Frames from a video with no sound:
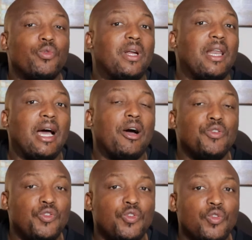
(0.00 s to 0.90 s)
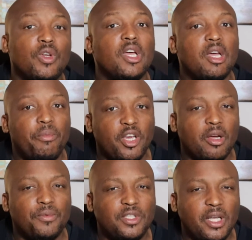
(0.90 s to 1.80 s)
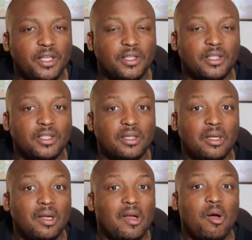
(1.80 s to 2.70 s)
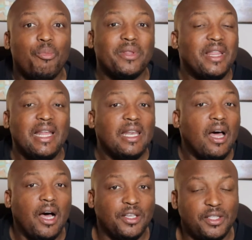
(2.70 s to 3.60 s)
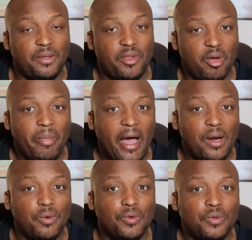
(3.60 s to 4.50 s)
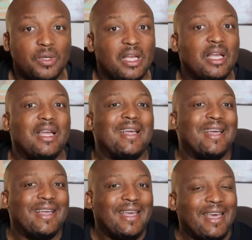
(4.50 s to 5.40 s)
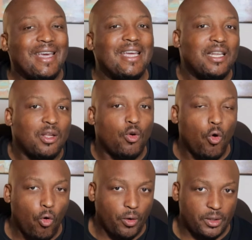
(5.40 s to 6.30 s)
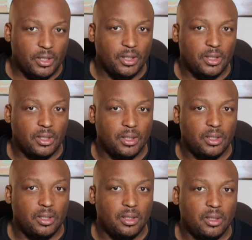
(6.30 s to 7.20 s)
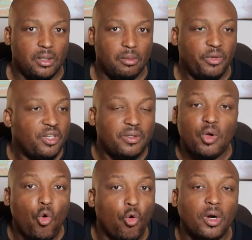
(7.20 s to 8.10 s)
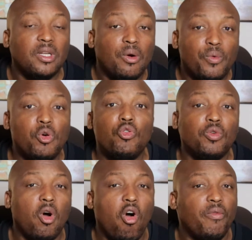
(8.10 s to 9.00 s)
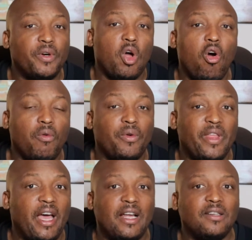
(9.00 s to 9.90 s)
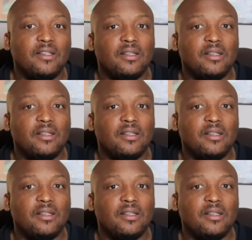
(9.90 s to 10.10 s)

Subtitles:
were allowed to become citizens. But they lost their battles in court because the court ruled over and over that